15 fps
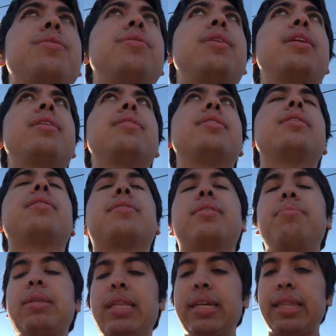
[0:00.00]
2k a tick,
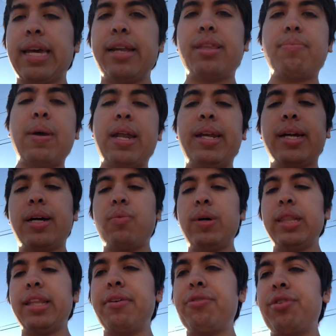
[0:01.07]
something like that, depending on
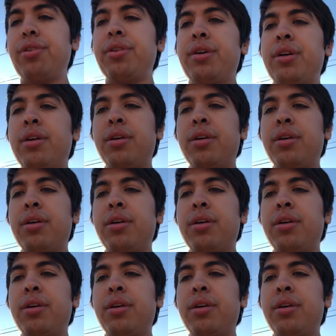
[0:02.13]
what level